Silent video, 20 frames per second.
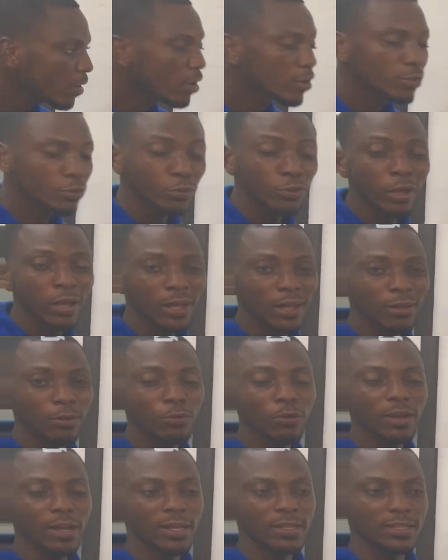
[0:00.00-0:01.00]
So you can
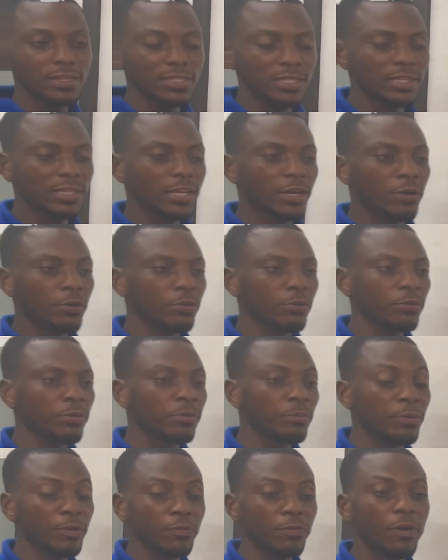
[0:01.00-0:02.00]
look at this scenario.
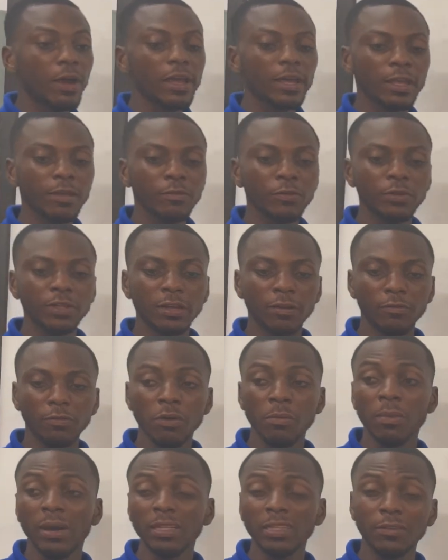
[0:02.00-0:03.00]
Before I give you the
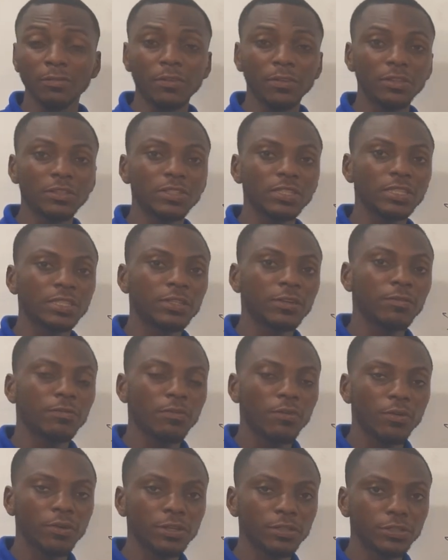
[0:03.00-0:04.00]
formal definition
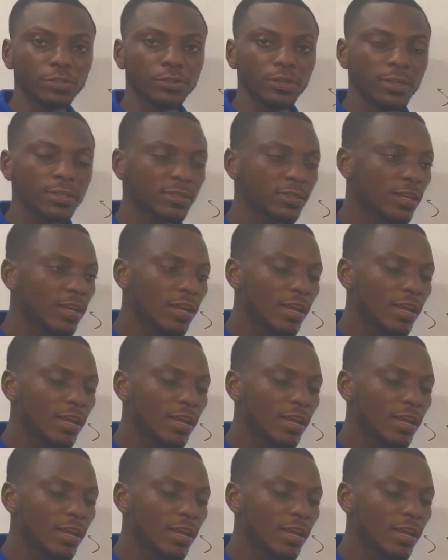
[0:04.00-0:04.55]
for interest,